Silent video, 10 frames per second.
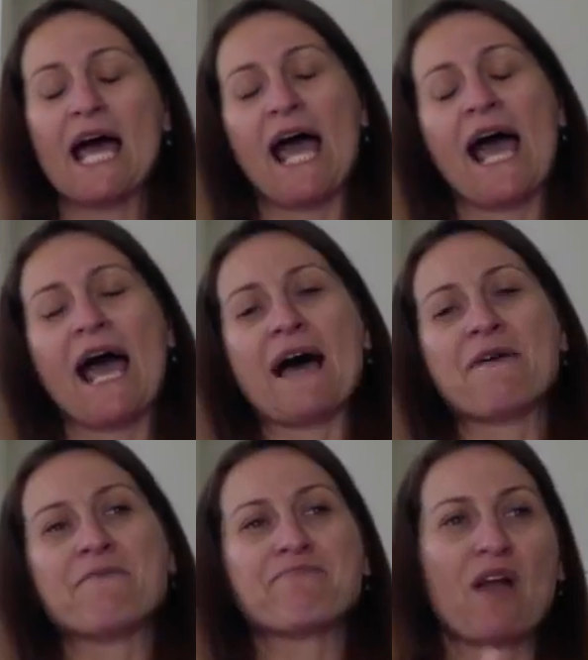
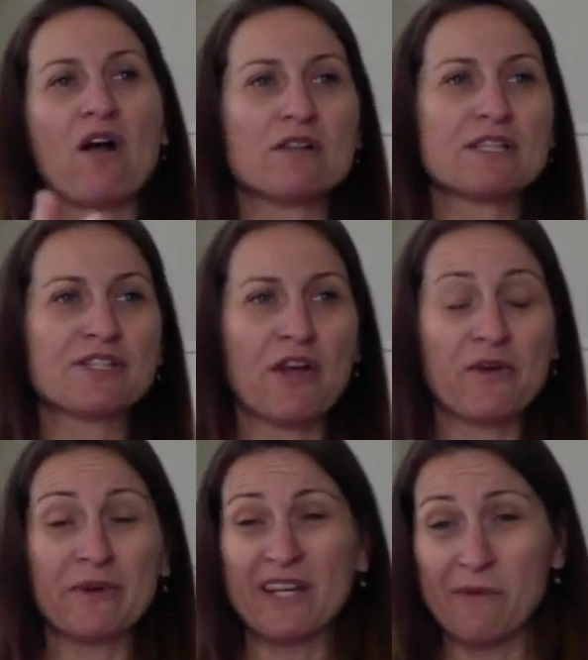
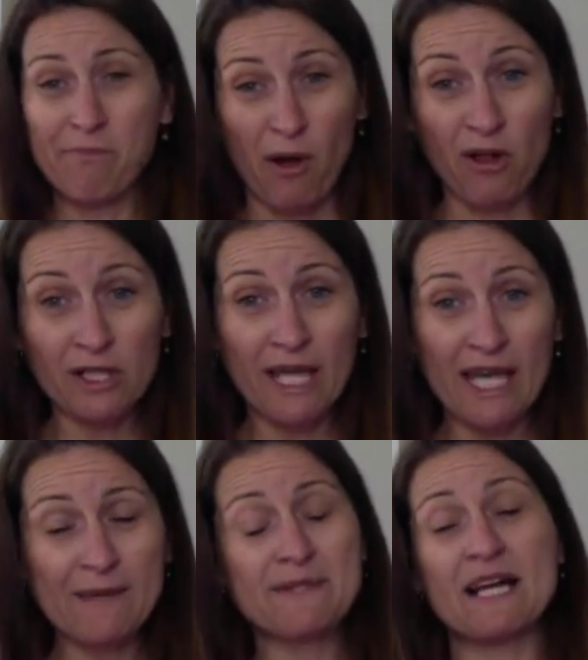Also, ball
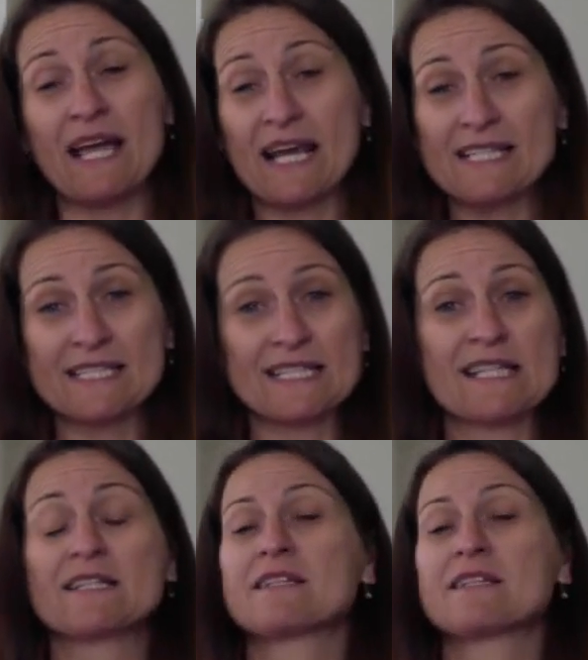games are excellent.